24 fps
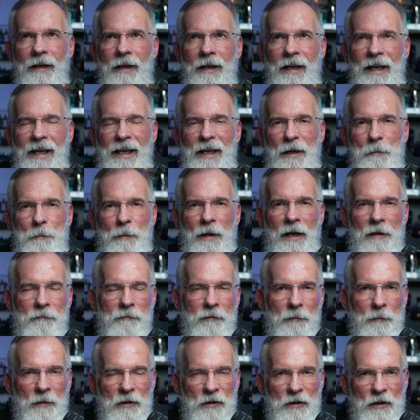Hi, I'm Bob
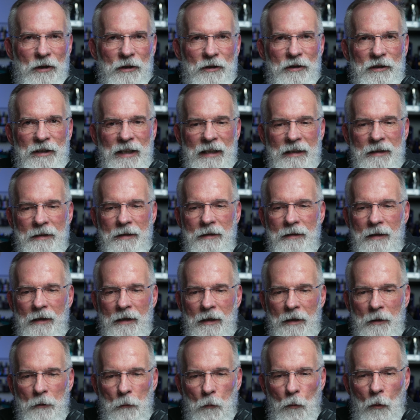from Mature Gents,
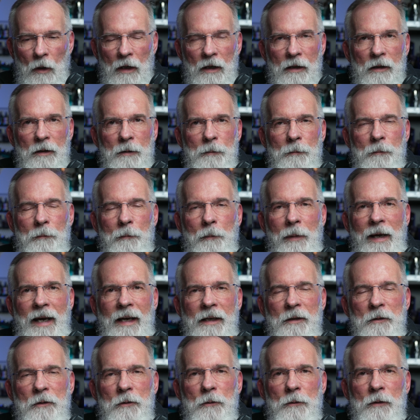and welcome
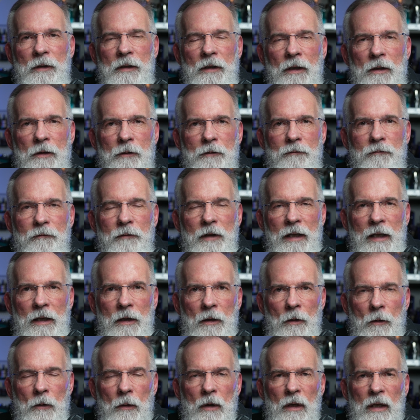back to another
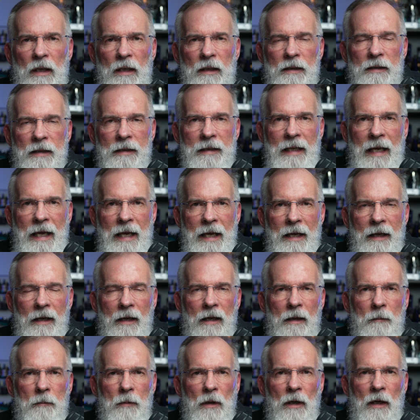video. Today,
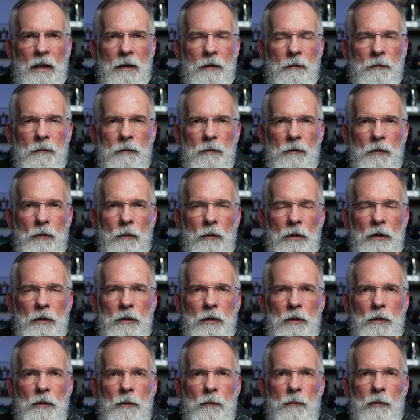I'm not going
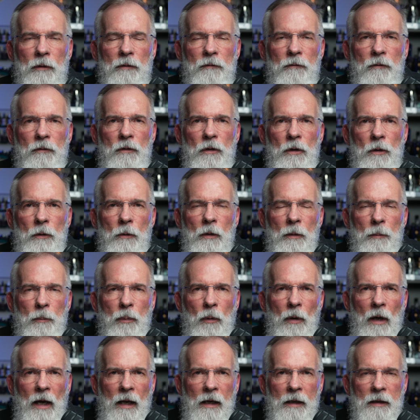to review a
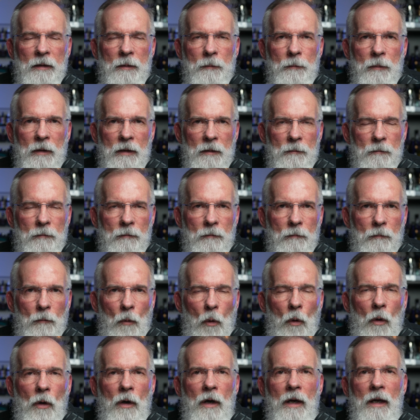product, but
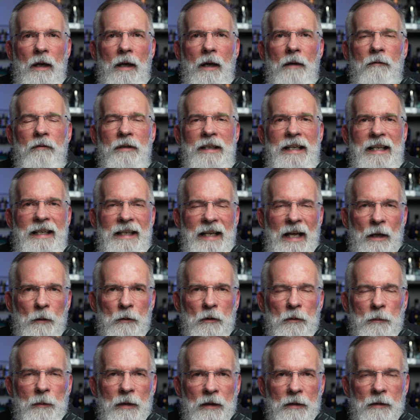more of an
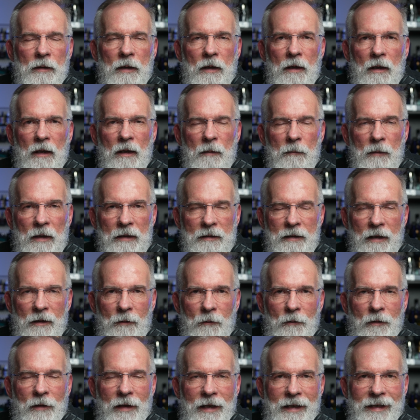announcement, because I
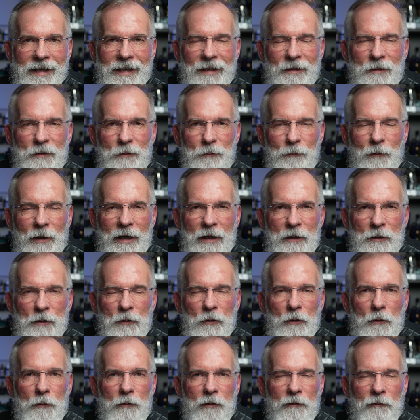don't think it's right
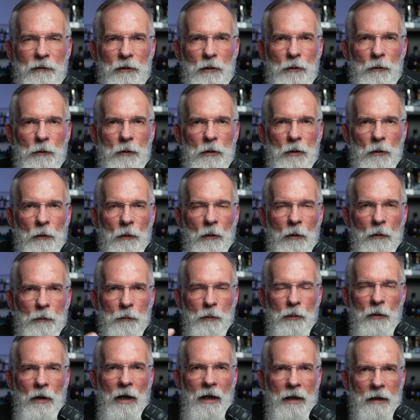to review your own
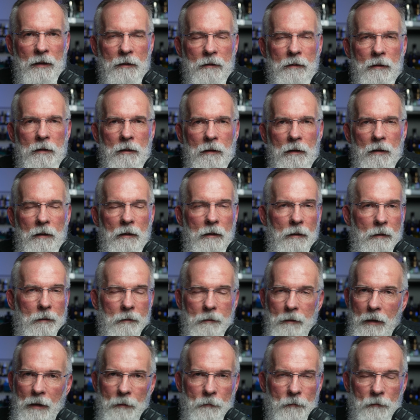product.
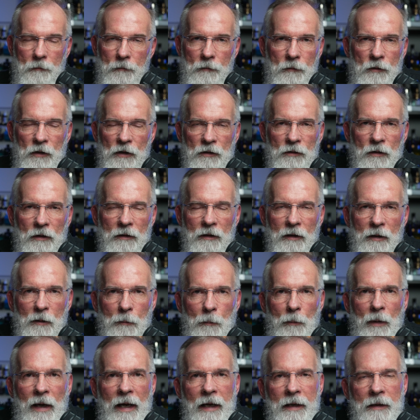I'm just a little
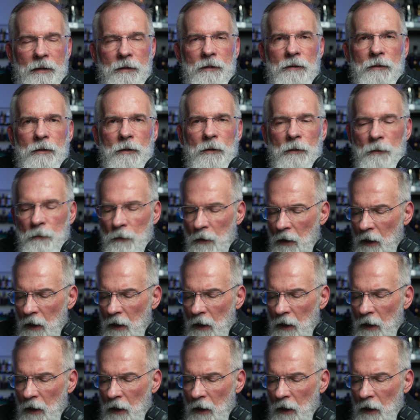biased. So